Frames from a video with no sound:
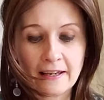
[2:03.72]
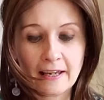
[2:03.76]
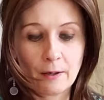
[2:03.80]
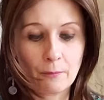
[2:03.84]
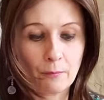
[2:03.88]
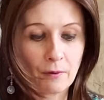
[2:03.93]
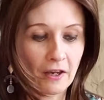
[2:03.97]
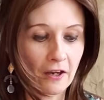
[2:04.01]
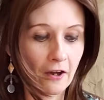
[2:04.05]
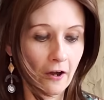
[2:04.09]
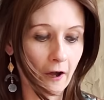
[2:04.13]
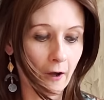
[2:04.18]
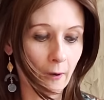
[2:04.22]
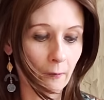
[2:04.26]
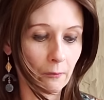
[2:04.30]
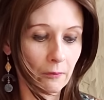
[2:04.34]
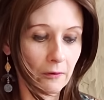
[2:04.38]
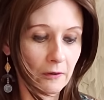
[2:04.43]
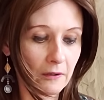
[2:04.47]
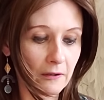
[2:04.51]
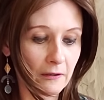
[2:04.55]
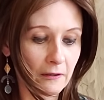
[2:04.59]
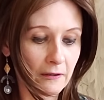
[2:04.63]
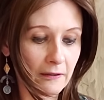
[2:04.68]
Here we go.
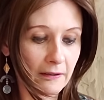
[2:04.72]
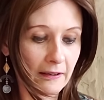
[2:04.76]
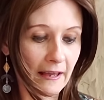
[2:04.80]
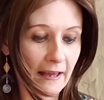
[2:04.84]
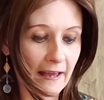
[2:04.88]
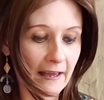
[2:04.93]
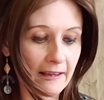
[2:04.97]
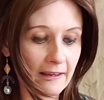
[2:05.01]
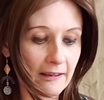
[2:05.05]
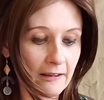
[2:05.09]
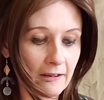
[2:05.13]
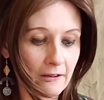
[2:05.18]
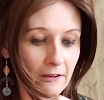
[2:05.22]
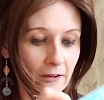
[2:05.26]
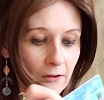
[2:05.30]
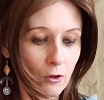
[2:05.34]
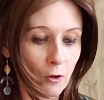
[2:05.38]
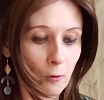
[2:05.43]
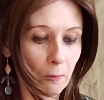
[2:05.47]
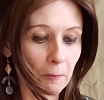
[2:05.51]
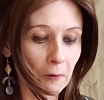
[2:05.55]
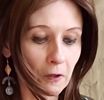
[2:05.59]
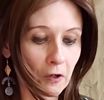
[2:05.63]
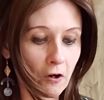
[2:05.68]
Okay,
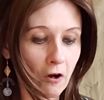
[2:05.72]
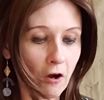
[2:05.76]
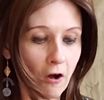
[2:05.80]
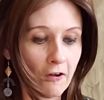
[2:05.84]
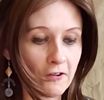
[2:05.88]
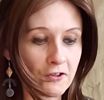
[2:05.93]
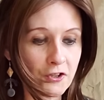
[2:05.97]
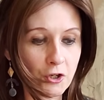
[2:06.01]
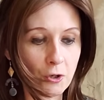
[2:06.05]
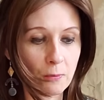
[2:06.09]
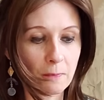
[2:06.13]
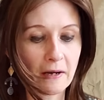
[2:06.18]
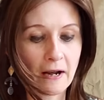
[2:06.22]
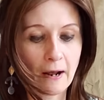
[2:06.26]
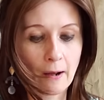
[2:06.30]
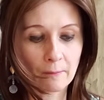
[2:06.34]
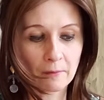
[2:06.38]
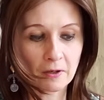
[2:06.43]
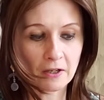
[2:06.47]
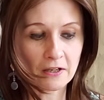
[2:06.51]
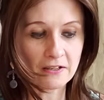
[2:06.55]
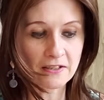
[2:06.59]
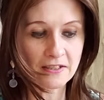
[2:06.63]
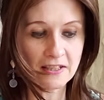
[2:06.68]
couple of cards coming out.
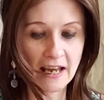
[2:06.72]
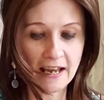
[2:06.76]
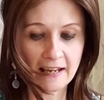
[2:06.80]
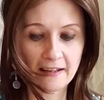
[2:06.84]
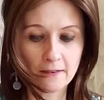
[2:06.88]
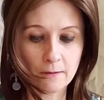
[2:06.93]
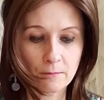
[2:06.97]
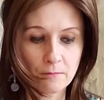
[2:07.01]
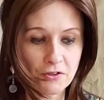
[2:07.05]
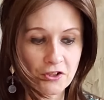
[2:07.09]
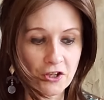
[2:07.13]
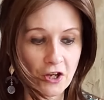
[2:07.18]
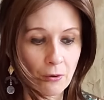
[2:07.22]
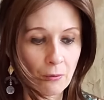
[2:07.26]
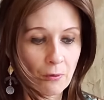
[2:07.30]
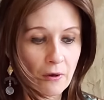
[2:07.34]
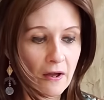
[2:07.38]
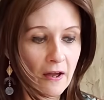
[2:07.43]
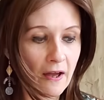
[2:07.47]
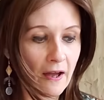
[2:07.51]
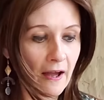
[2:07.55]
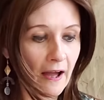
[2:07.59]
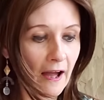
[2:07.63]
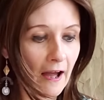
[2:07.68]
I'm going to take them. So
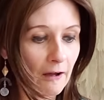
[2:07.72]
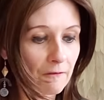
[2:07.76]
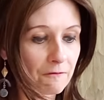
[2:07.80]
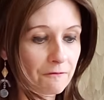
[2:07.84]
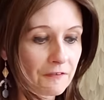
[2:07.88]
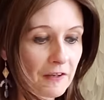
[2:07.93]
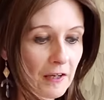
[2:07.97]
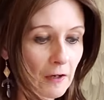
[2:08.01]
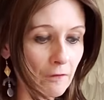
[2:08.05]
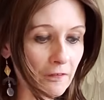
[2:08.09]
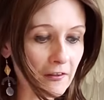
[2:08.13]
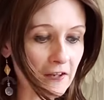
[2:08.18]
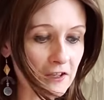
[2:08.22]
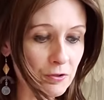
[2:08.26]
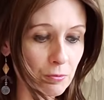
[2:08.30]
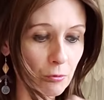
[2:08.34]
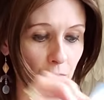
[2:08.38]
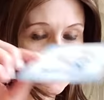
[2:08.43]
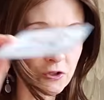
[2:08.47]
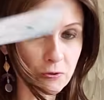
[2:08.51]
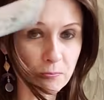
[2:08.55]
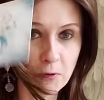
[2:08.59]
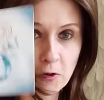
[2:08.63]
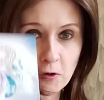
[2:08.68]
I feel this
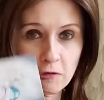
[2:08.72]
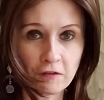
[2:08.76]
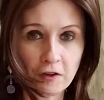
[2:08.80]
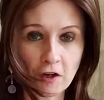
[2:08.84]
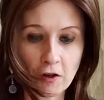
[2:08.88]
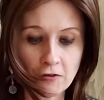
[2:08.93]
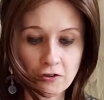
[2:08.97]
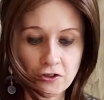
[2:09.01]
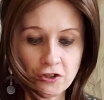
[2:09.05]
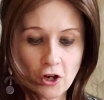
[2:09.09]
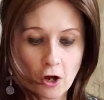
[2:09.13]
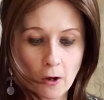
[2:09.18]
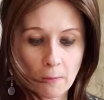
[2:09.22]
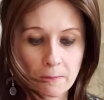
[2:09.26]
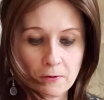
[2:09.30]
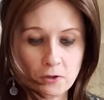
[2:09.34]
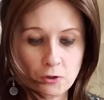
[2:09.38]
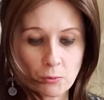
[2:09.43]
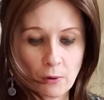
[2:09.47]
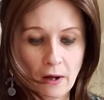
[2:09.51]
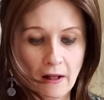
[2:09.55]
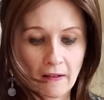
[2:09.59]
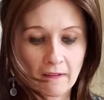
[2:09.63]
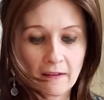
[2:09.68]
one's moving on top
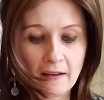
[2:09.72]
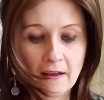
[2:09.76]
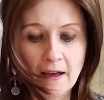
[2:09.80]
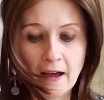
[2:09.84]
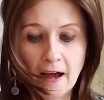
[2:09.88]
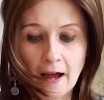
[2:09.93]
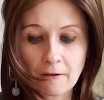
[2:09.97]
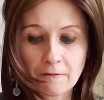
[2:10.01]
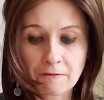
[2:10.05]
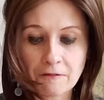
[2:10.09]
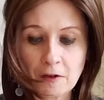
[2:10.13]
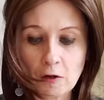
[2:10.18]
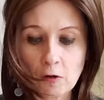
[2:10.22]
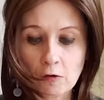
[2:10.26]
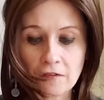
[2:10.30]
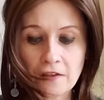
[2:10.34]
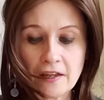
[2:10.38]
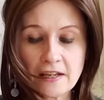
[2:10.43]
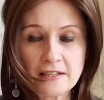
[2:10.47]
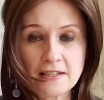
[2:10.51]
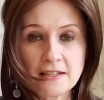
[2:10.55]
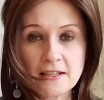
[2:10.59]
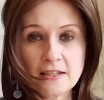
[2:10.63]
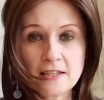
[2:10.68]
as well. I feel
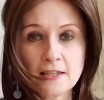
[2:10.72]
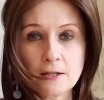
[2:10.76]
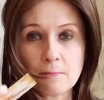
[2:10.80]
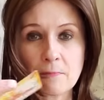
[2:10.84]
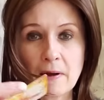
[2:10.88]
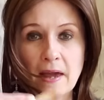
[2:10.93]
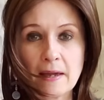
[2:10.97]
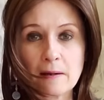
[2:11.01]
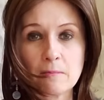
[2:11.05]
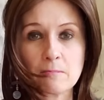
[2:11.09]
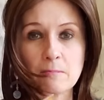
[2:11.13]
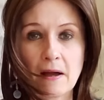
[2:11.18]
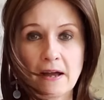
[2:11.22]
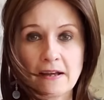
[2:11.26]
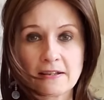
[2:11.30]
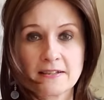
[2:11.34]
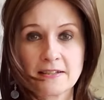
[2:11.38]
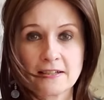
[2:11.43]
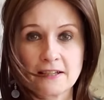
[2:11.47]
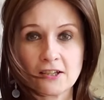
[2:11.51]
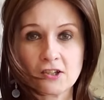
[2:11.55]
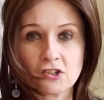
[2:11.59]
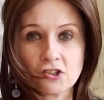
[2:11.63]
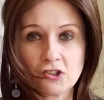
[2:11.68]
this is the main
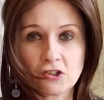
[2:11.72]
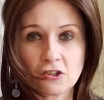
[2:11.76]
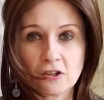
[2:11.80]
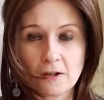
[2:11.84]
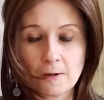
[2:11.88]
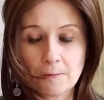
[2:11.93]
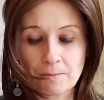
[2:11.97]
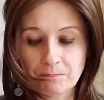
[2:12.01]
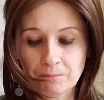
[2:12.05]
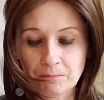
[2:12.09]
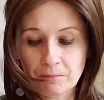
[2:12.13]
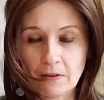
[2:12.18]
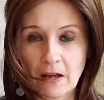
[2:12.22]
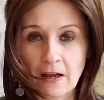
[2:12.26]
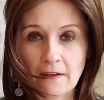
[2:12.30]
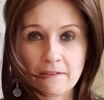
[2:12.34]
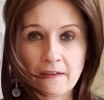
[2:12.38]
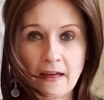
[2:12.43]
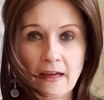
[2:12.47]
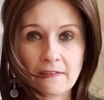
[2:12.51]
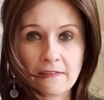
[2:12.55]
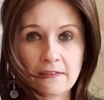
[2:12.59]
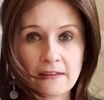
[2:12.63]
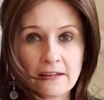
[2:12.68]
message.
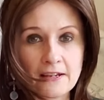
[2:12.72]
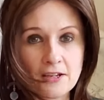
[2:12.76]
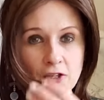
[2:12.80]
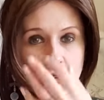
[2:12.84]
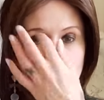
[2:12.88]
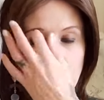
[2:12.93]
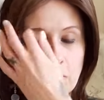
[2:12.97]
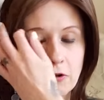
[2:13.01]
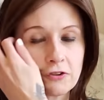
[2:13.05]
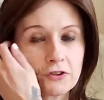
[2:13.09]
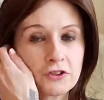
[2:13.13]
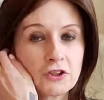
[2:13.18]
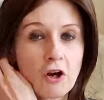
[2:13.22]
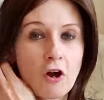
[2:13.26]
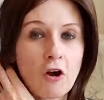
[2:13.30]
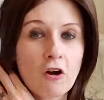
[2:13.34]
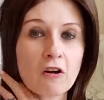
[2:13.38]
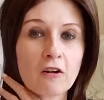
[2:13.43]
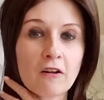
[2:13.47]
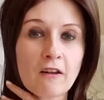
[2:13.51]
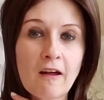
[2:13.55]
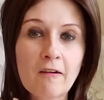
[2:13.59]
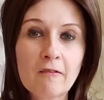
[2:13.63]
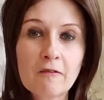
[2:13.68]
And then these ones
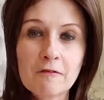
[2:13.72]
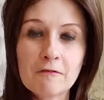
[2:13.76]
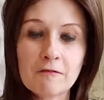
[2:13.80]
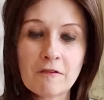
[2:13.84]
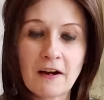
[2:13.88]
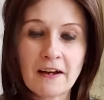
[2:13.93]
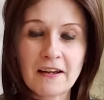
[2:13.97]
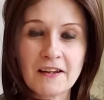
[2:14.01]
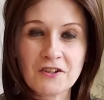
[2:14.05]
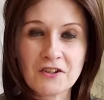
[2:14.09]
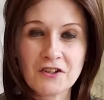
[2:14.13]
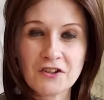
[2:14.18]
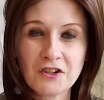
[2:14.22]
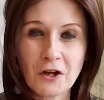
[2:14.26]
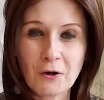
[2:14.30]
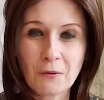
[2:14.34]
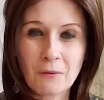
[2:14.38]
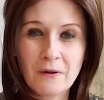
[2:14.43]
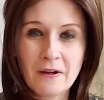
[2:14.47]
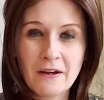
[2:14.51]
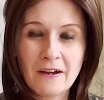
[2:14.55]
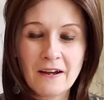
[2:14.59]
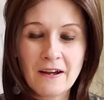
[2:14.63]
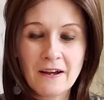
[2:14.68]
are clarifiers.
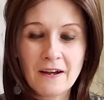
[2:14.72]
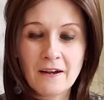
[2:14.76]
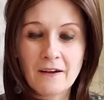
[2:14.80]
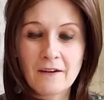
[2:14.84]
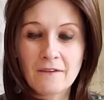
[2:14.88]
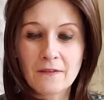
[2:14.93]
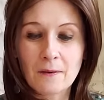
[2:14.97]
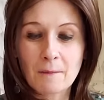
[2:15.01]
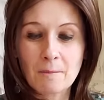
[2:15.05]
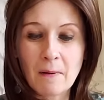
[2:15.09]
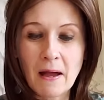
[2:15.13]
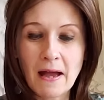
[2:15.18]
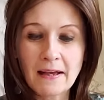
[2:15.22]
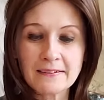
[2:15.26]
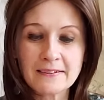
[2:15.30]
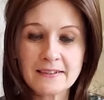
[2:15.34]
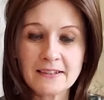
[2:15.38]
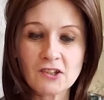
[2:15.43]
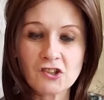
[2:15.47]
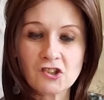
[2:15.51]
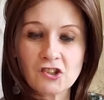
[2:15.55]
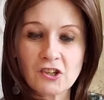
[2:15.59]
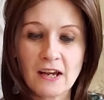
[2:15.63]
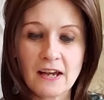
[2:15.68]
So the
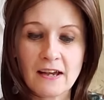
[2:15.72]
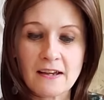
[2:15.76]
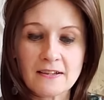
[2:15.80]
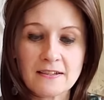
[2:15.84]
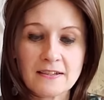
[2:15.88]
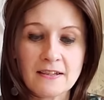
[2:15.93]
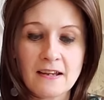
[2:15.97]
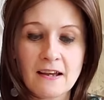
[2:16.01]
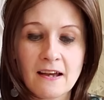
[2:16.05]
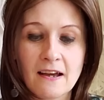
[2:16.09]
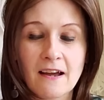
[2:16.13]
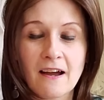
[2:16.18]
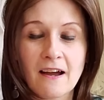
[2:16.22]
message is,